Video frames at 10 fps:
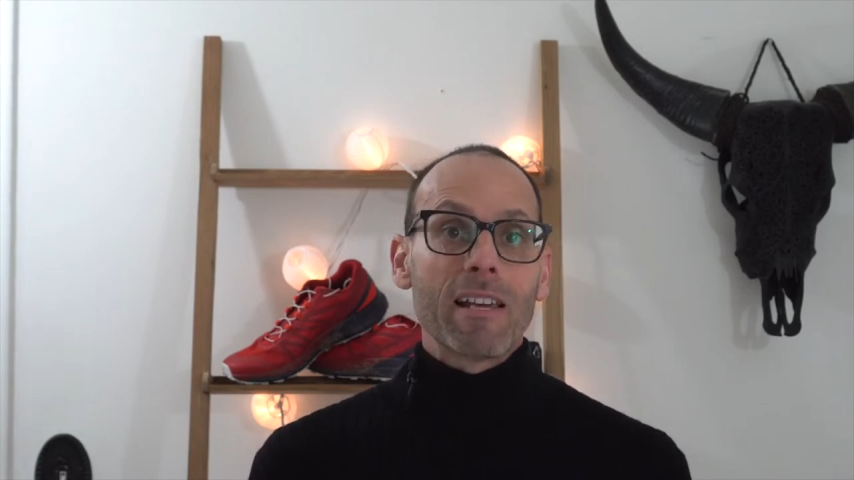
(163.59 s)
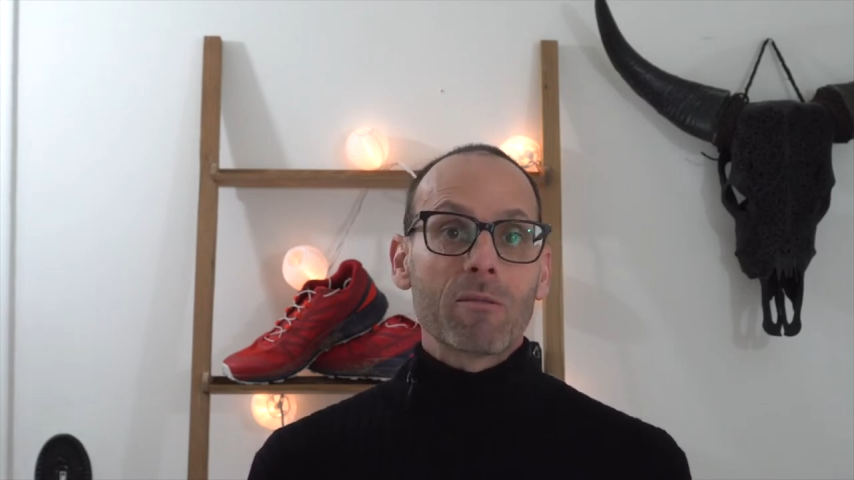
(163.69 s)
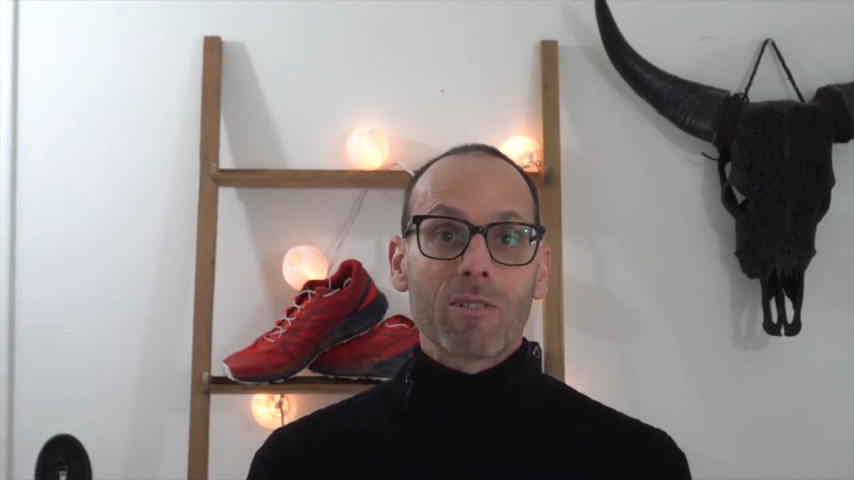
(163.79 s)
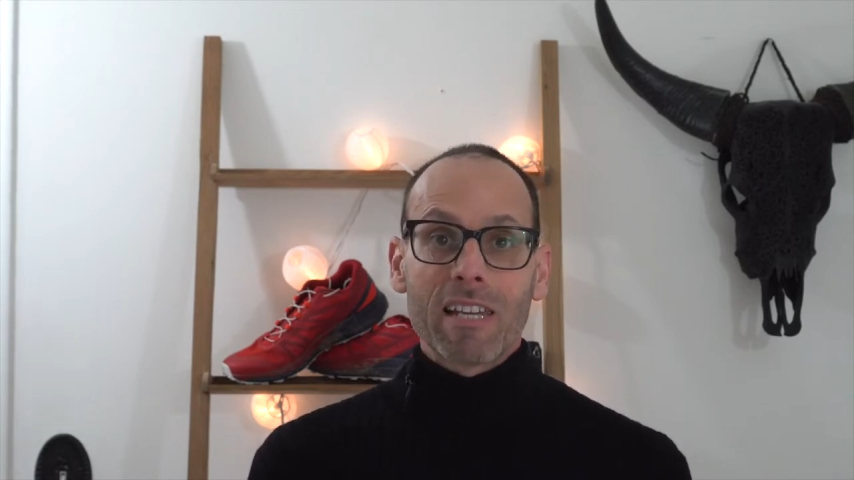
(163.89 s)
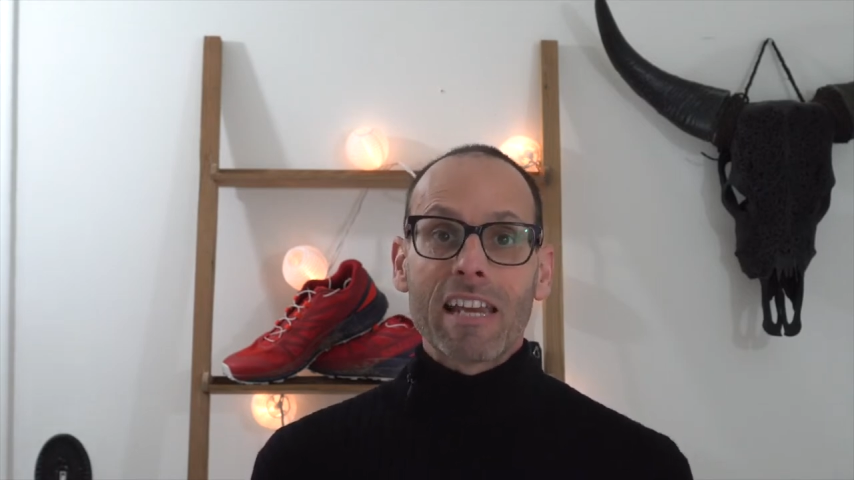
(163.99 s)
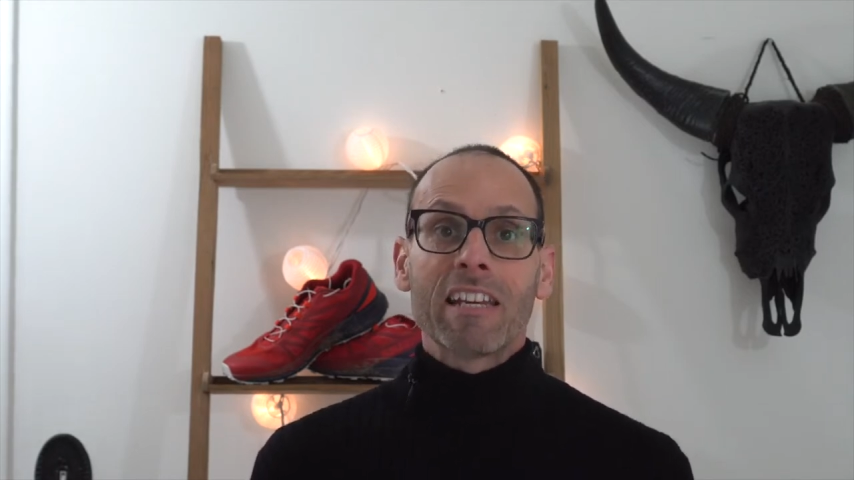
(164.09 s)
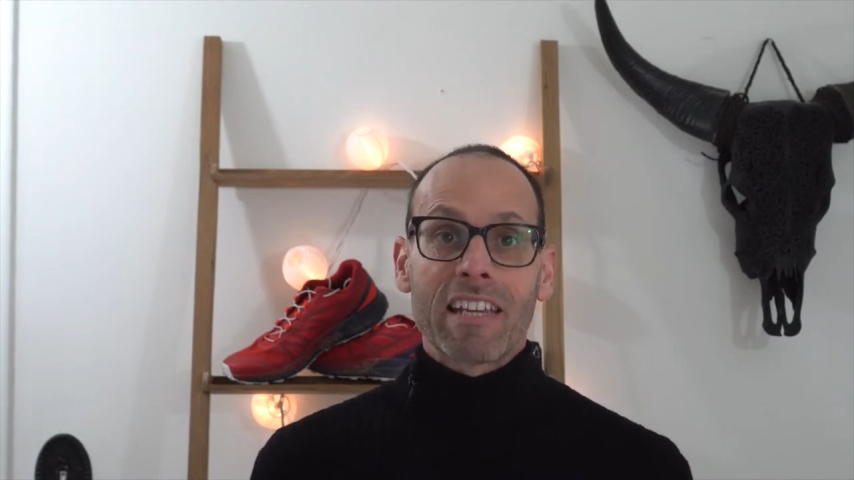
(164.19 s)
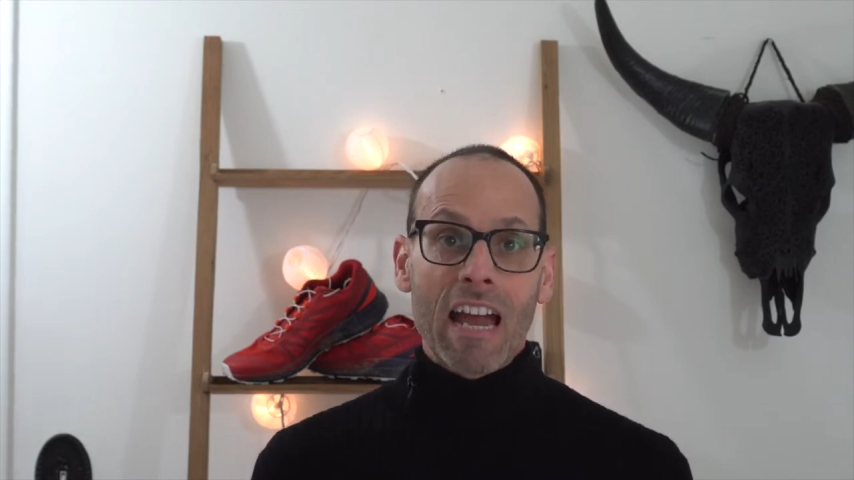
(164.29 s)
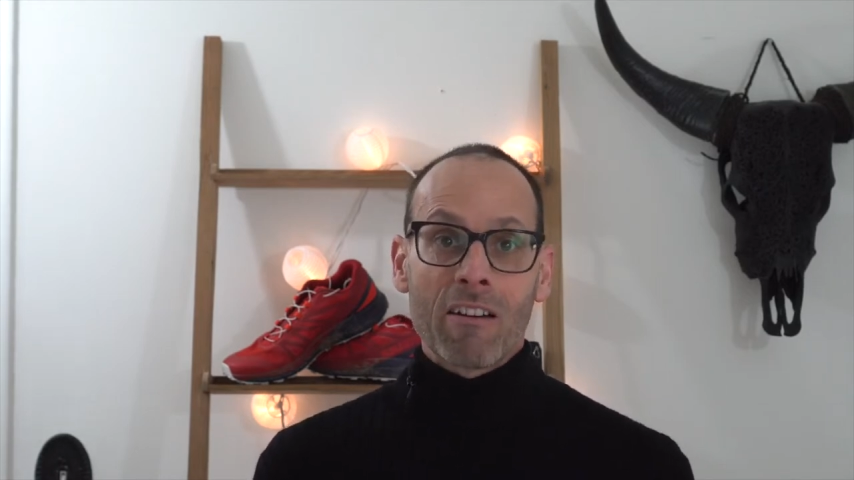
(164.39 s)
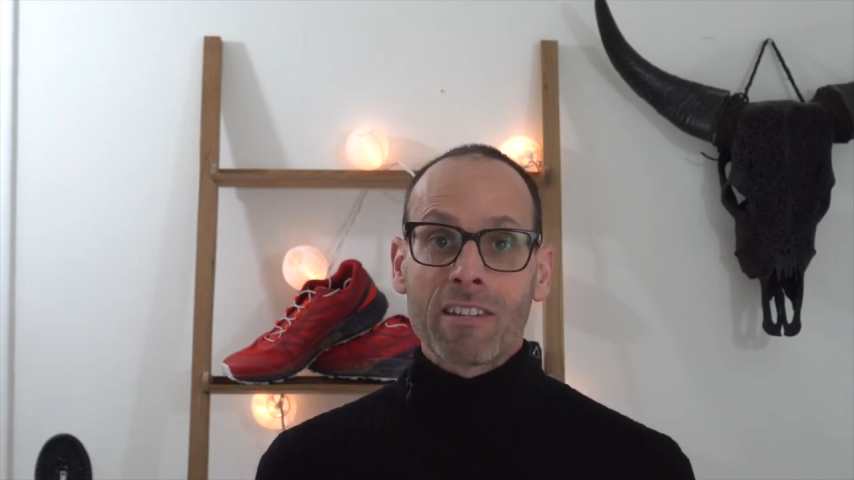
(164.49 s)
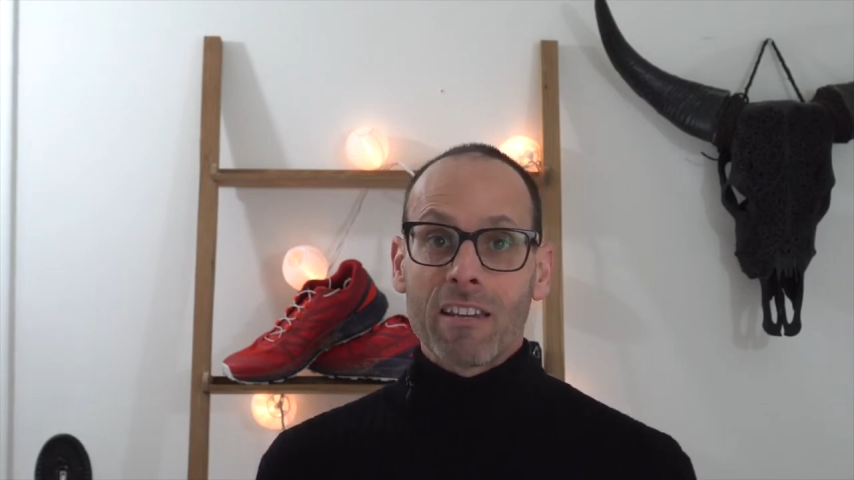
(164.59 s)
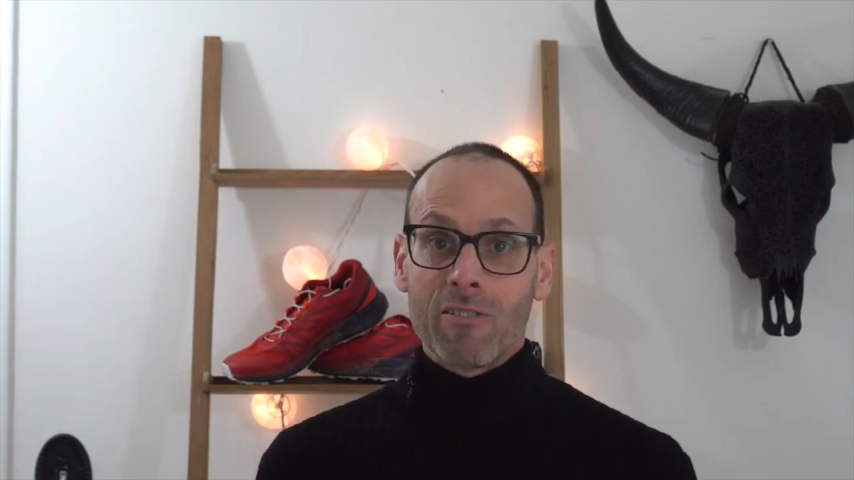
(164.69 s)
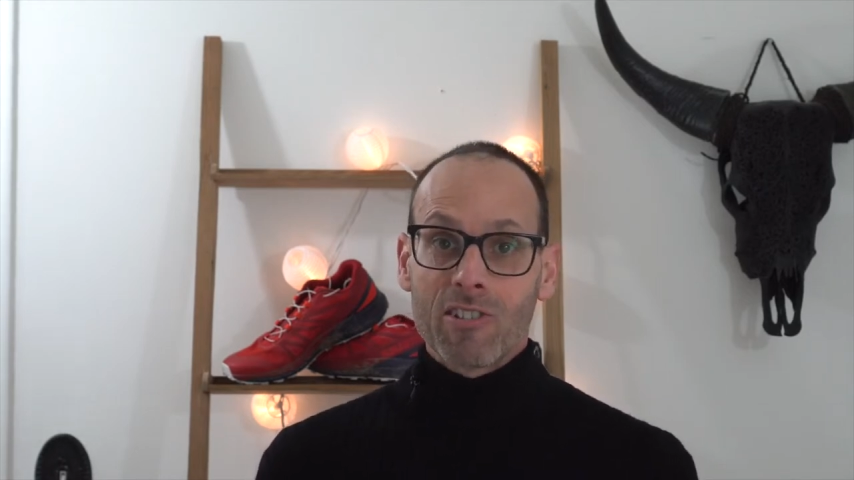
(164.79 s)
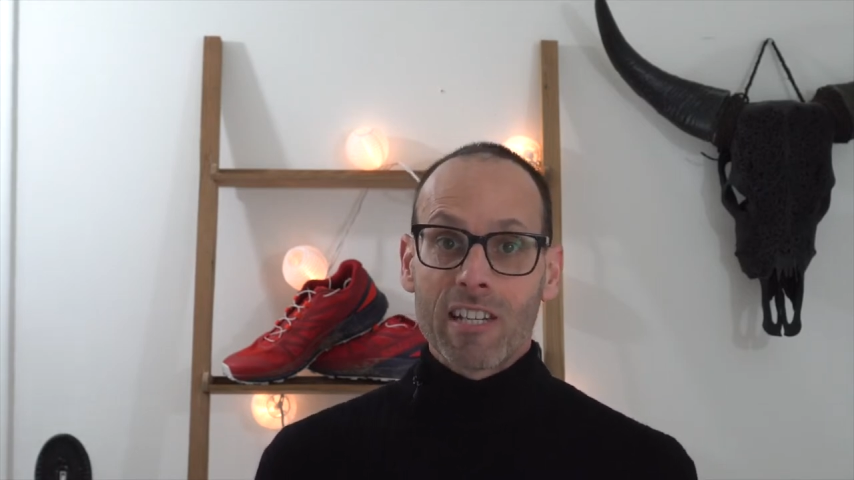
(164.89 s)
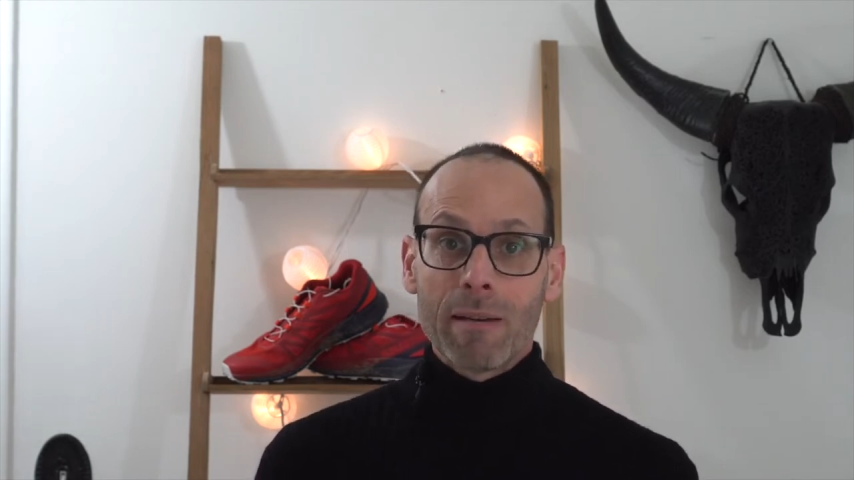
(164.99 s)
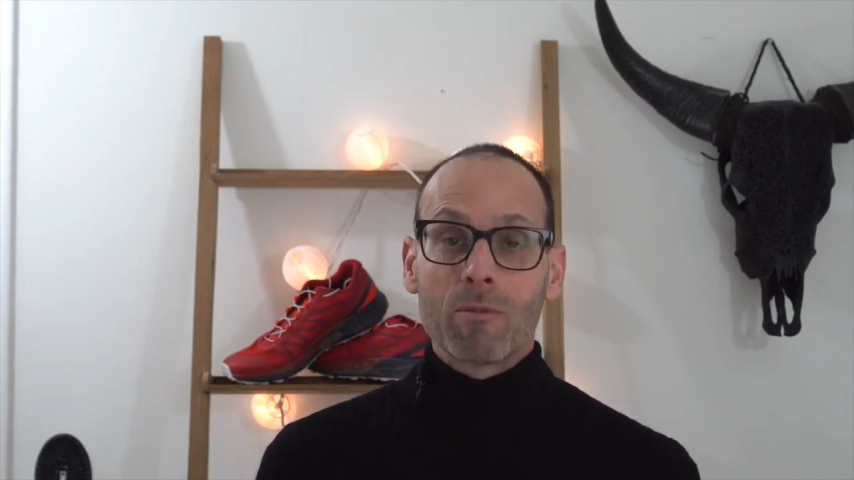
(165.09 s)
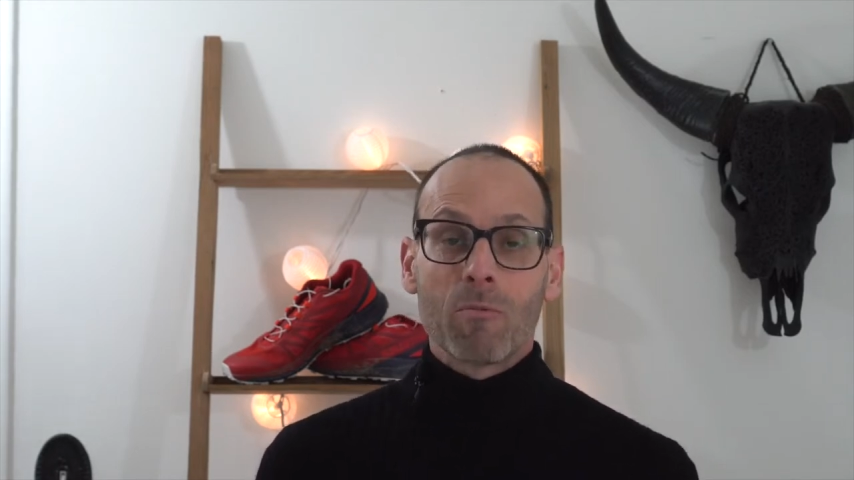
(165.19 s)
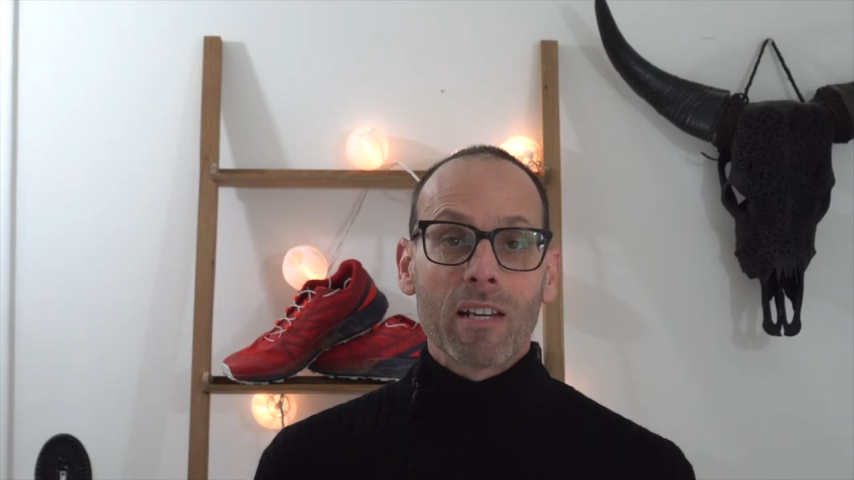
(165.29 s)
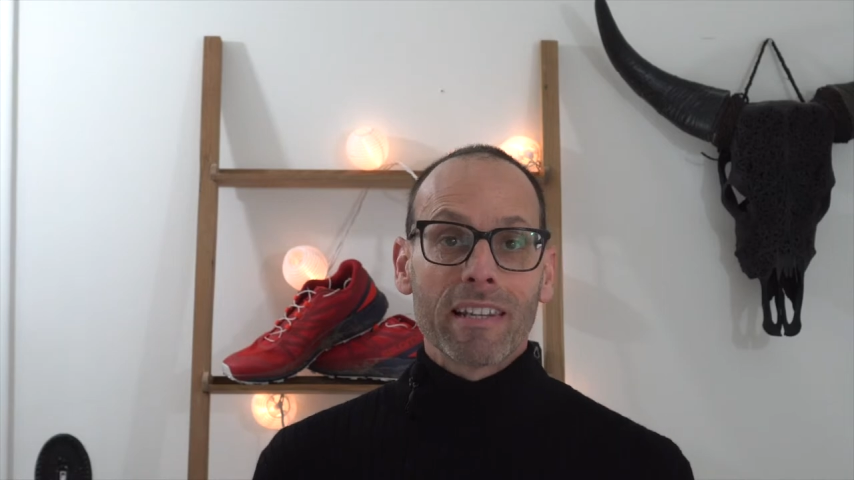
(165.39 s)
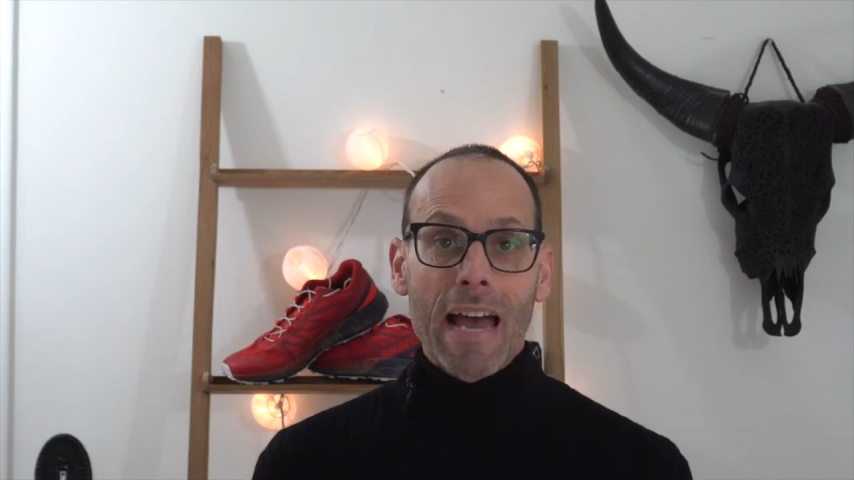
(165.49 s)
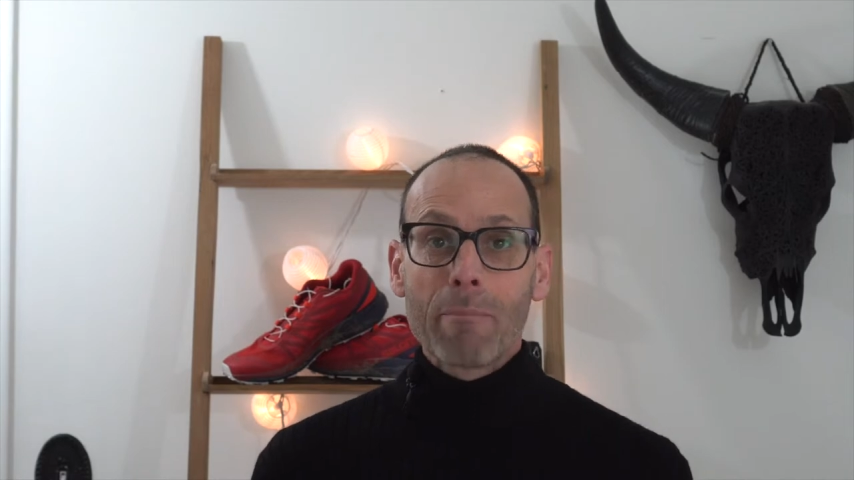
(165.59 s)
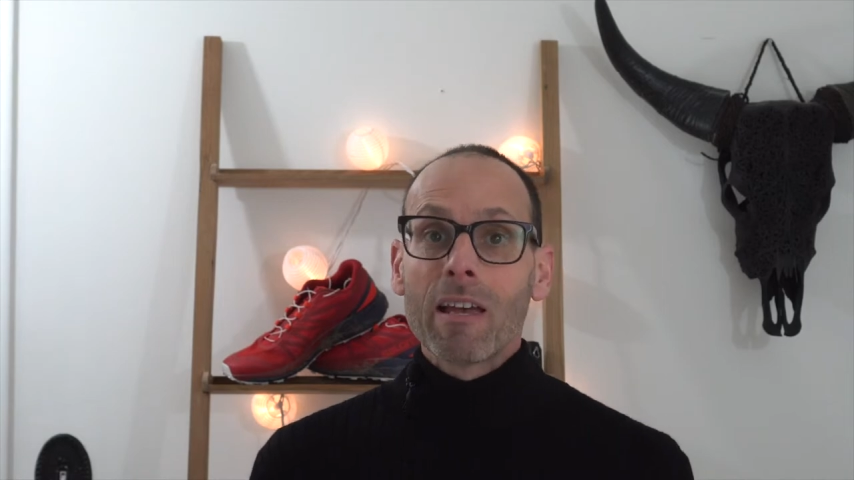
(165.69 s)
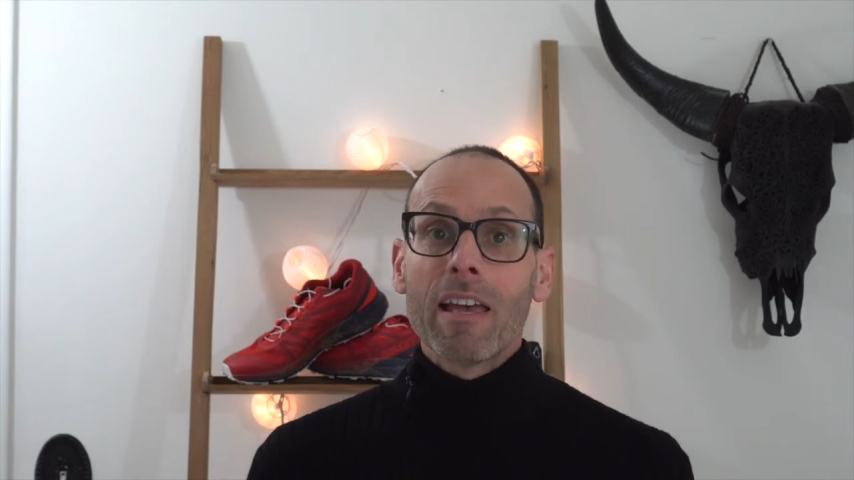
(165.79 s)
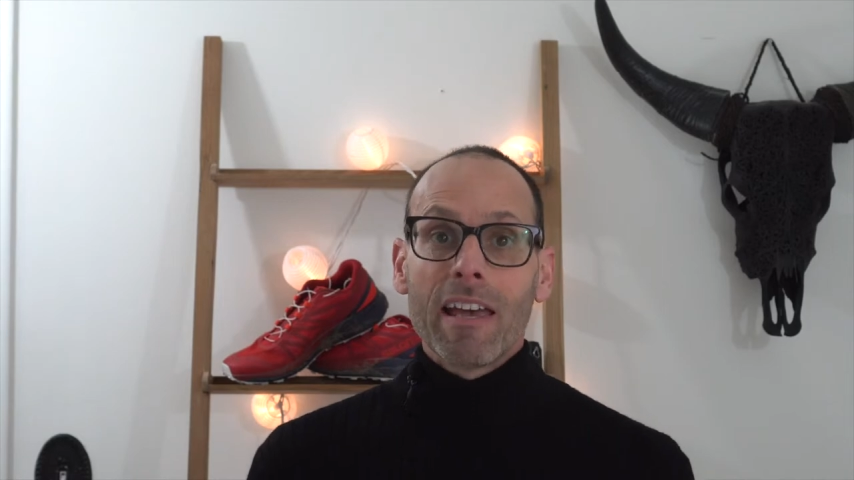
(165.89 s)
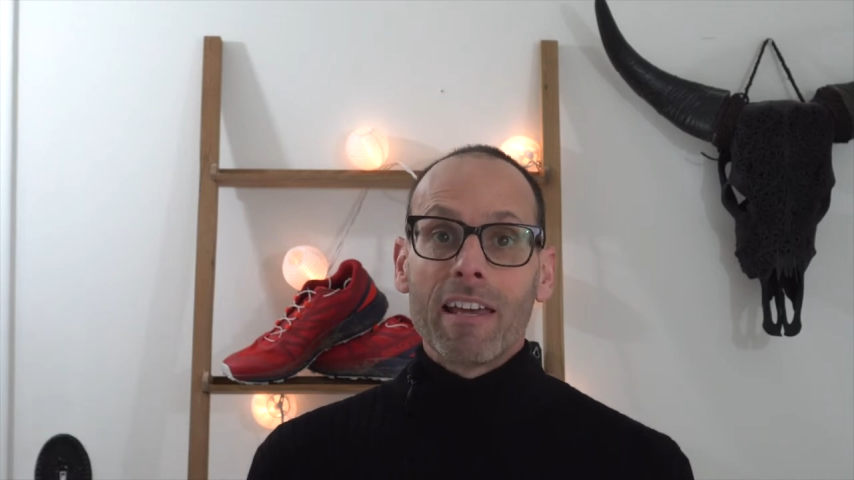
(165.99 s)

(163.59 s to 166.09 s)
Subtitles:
Pace will take into account that you skipped one lap